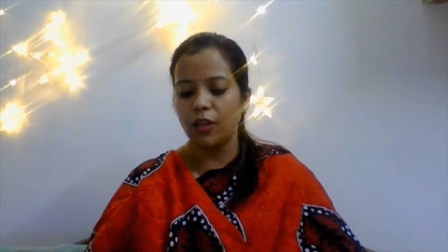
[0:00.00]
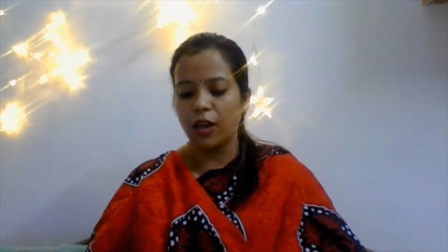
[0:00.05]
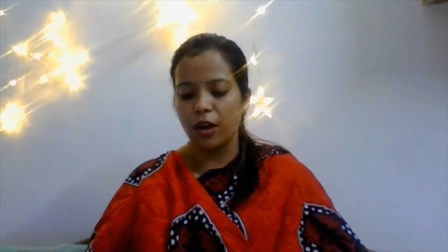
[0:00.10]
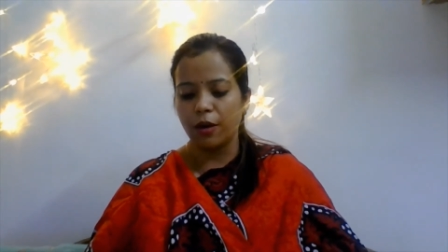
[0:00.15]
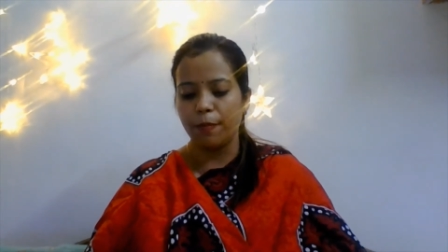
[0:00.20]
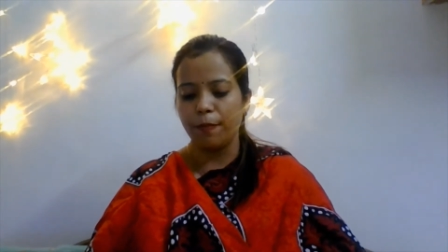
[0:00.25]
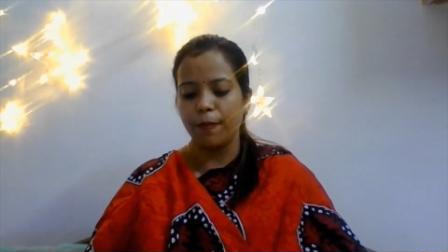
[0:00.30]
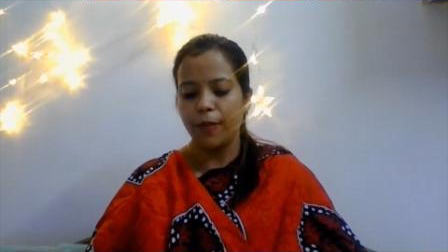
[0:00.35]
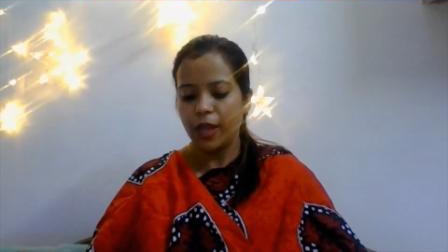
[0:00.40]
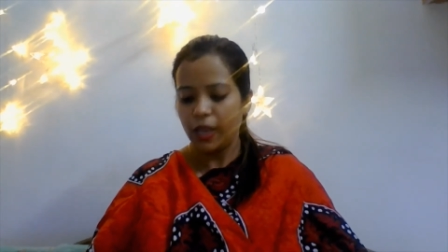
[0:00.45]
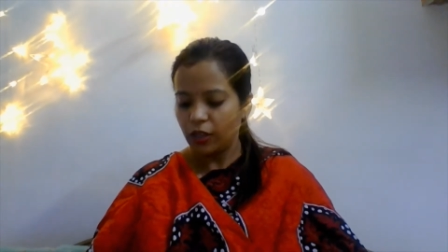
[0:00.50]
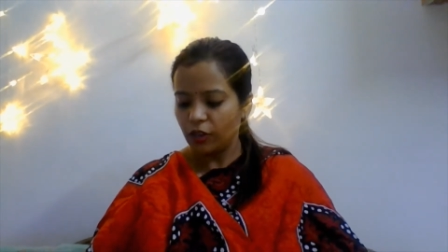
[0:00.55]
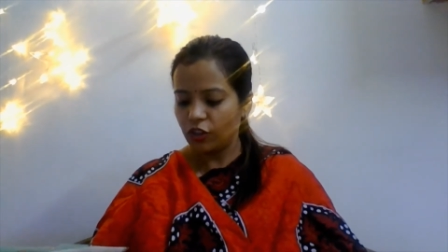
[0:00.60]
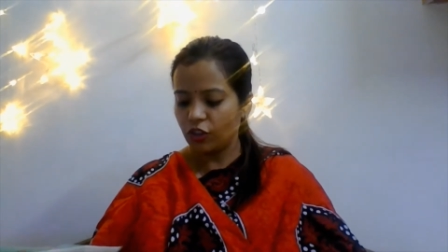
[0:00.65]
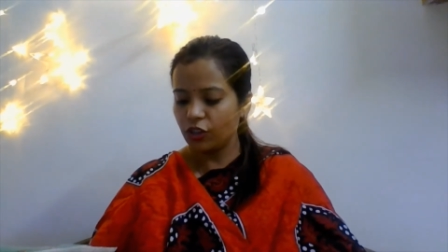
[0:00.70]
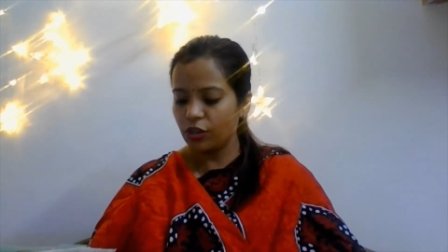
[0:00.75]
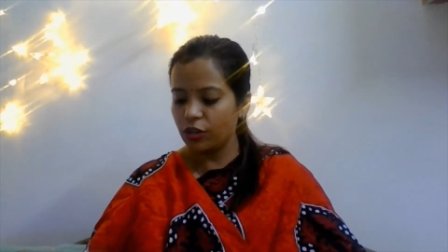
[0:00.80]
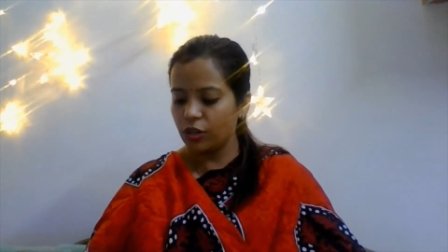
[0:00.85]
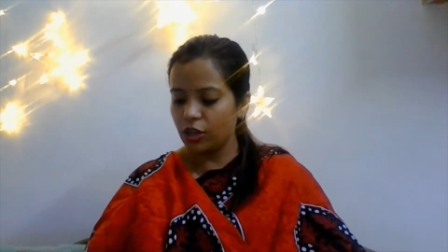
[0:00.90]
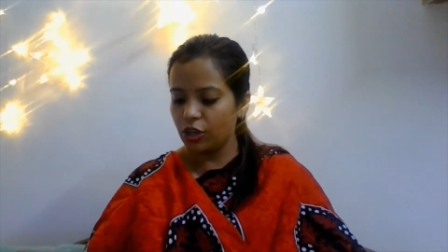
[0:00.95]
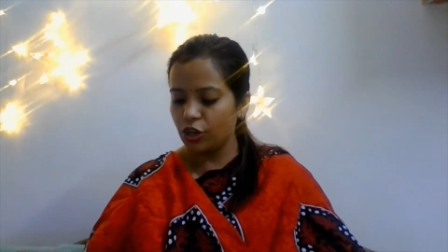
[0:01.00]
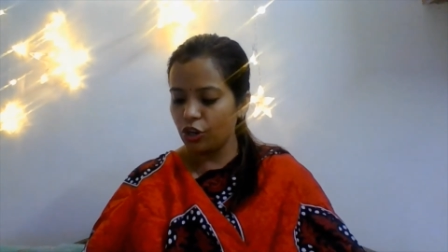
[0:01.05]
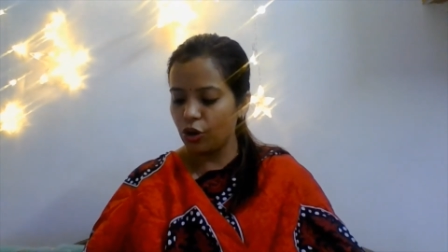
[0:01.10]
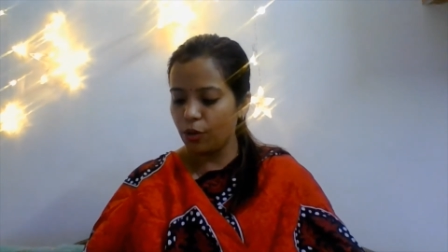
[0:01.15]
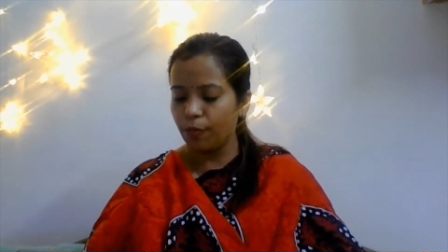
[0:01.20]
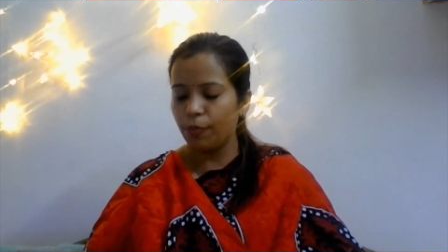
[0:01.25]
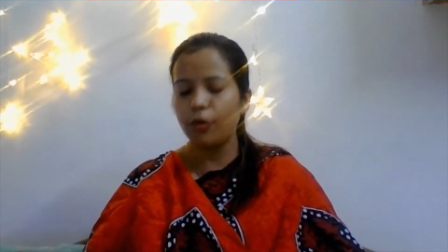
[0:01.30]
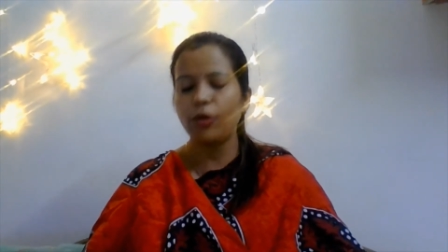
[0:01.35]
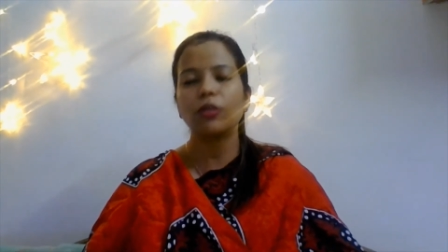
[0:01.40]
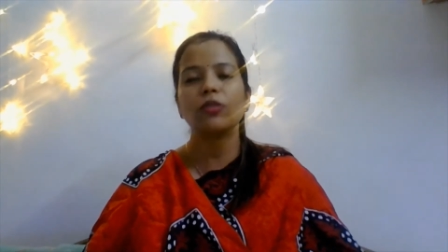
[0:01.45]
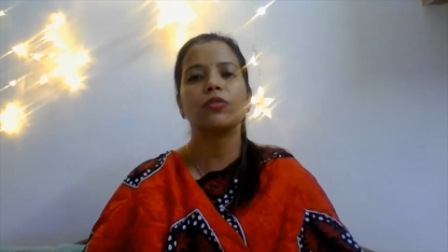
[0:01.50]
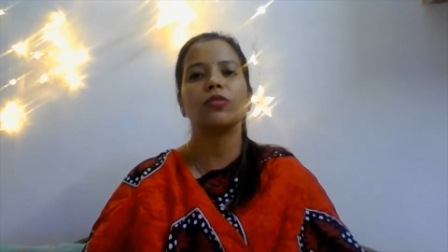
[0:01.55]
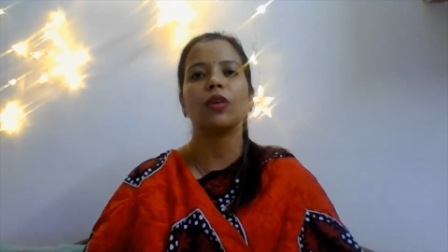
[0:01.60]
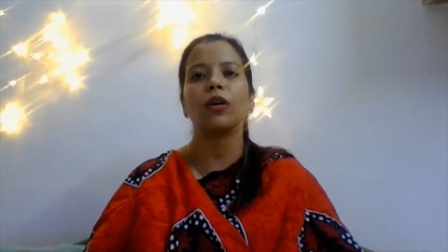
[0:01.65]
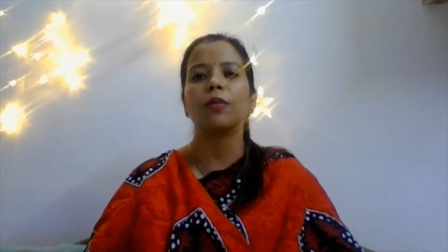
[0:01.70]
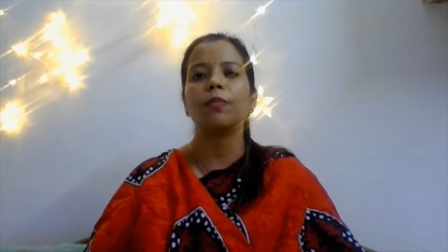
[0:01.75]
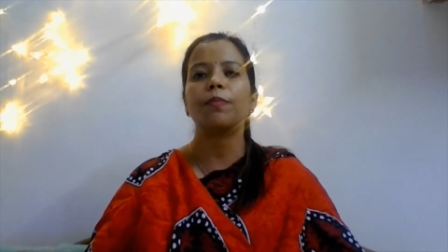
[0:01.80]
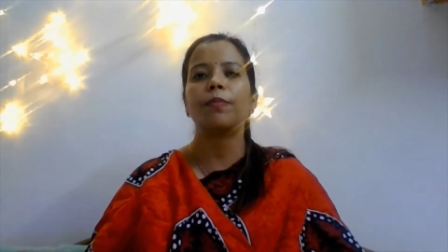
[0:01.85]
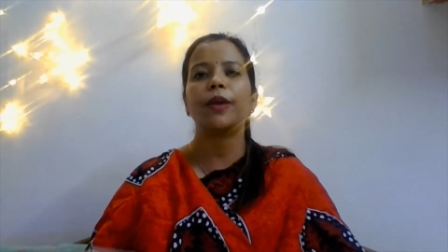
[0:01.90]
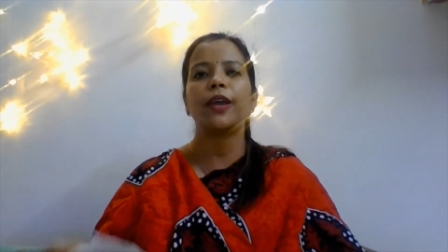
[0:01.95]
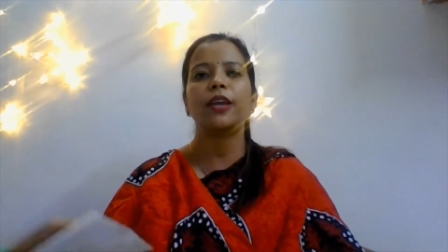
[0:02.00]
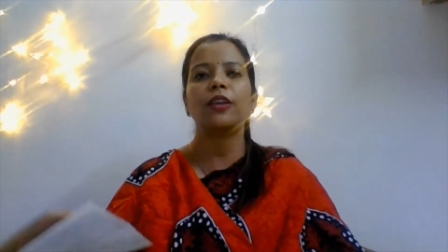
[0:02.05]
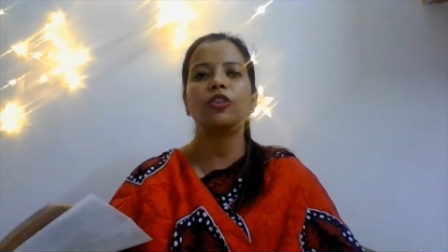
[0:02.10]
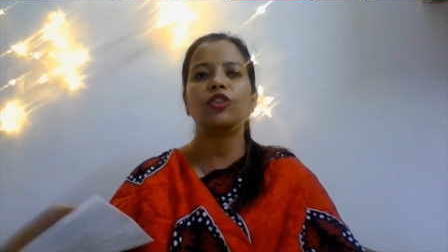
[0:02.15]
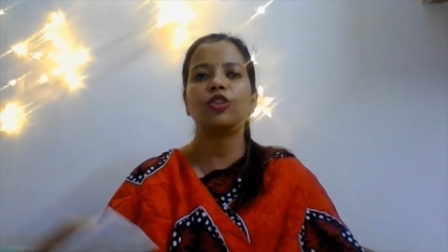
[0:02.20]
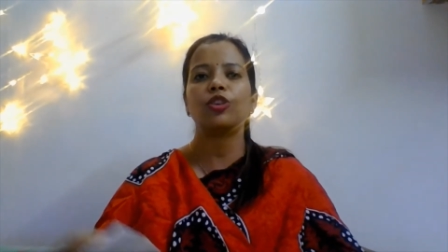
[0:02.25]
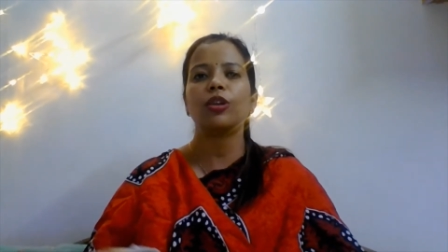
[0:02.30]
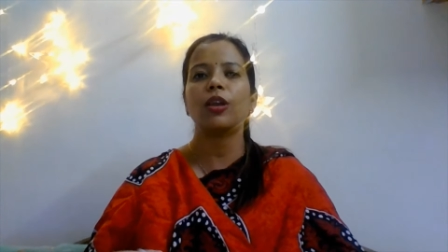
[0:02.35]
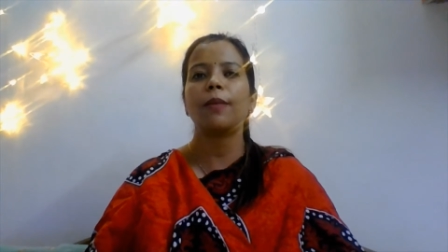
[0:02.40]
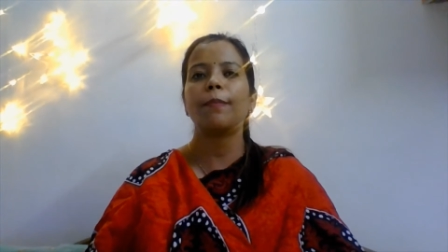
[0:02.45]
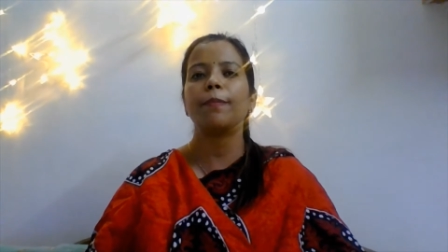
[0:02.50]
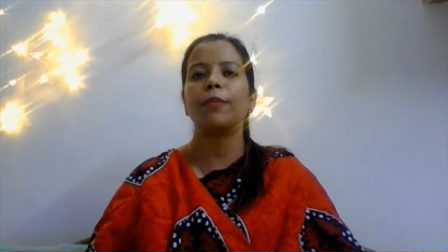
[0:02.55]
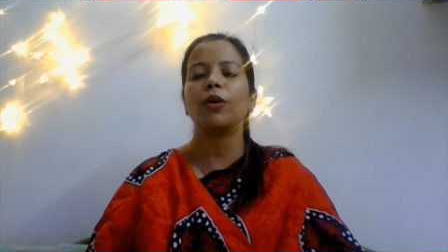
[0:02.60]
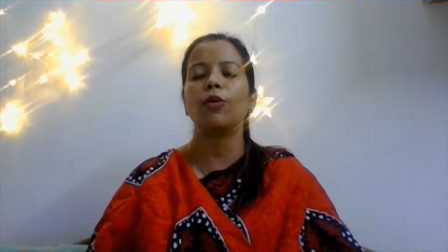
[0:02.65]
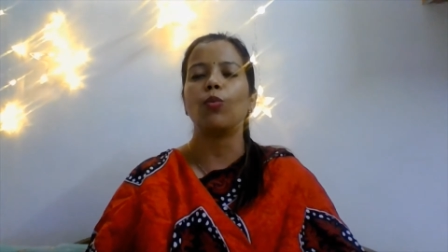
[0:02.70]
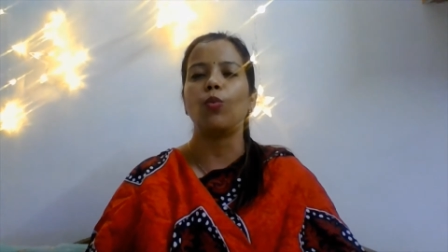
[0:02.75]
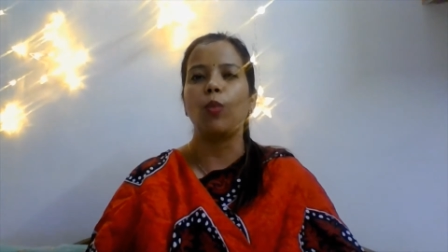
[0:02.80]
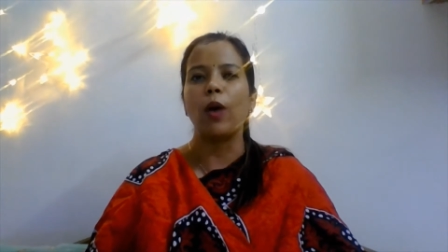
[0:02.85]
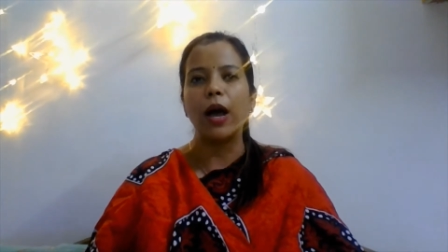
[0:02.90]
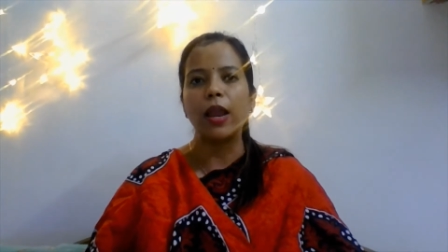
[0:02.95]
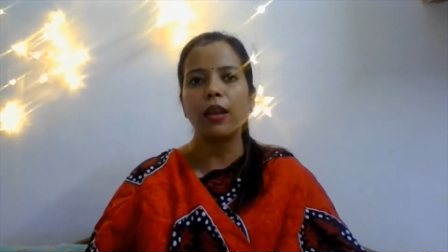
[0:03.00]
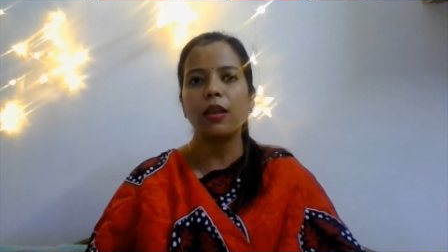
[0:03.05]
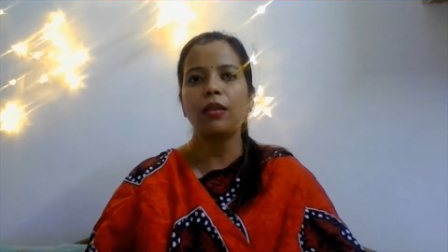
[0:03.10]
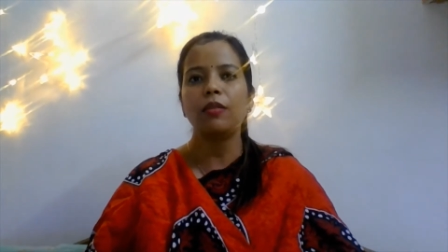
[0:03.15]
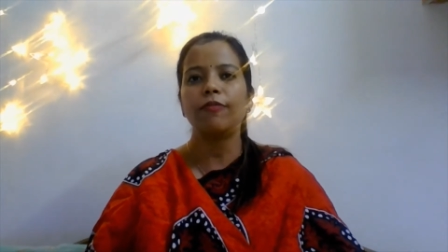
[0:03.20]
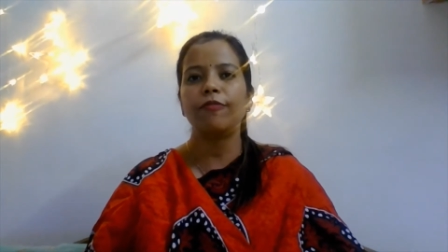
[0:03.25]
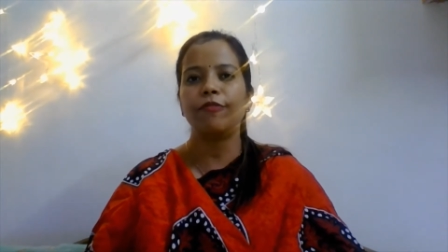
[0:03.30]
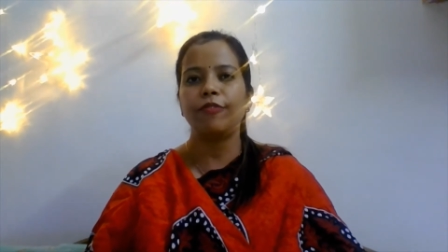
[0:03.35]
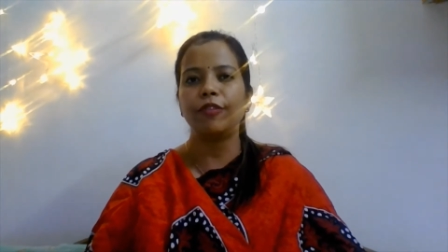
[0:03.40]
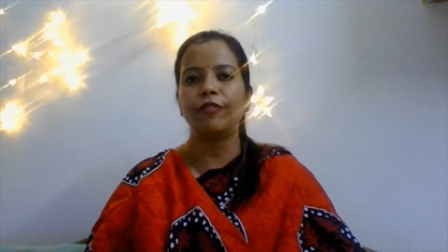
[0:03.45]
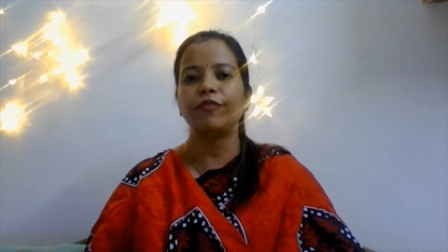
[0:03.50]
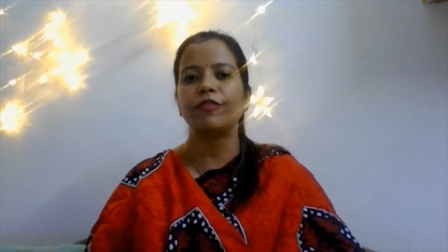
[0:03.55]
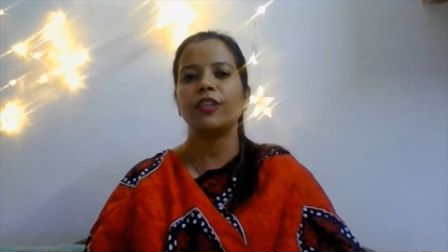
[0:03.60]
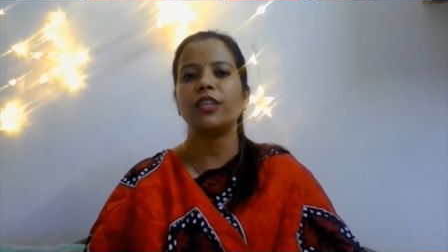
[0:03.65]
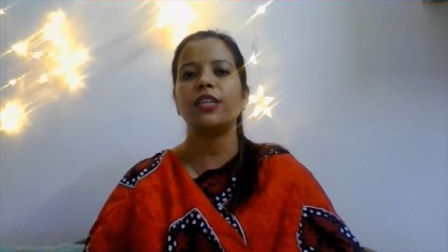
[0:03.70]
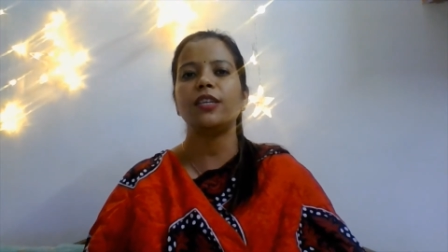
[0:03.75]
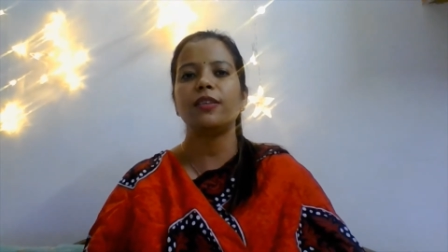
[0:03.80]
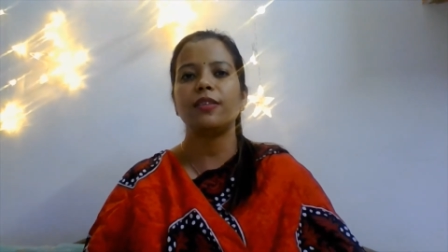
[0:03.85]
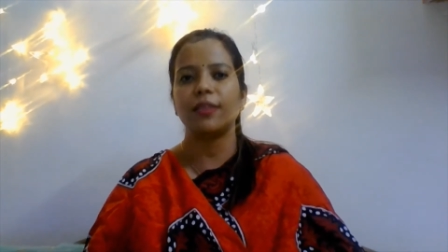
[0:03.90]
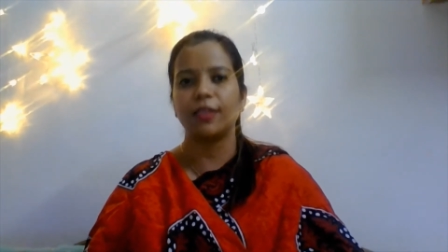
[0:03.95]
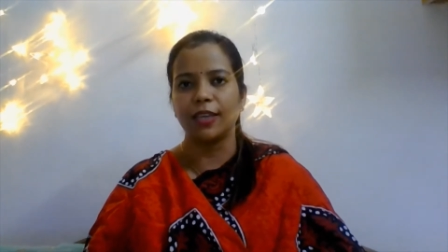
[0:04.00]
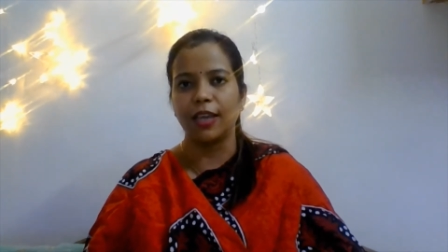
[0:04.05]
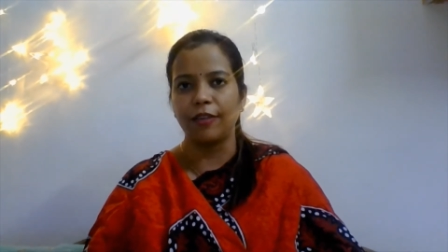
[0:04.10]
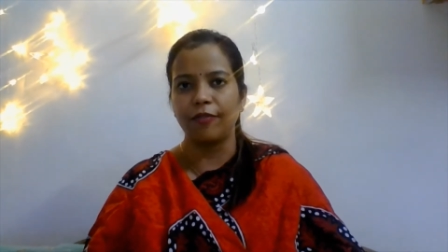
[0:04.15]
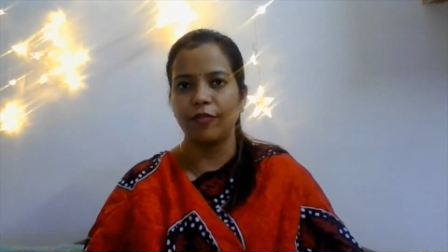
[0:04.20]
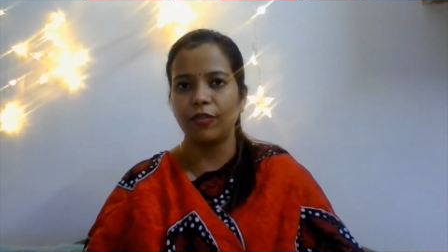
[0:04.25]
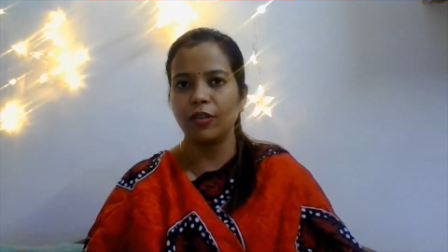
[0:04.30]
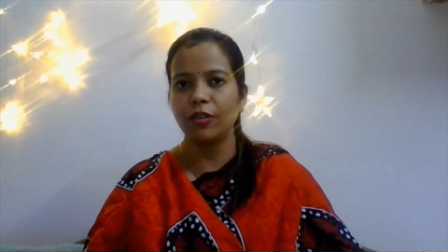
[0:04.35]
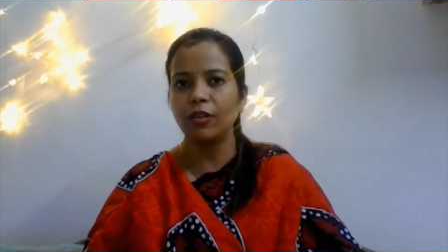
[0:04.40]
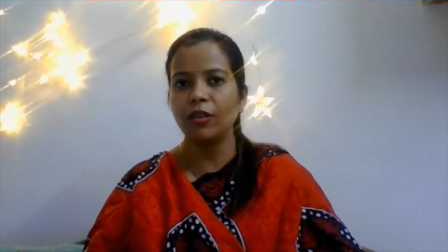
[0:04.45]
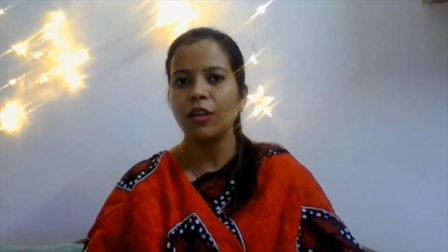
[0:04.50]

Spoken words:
mentioned in your books on page number 157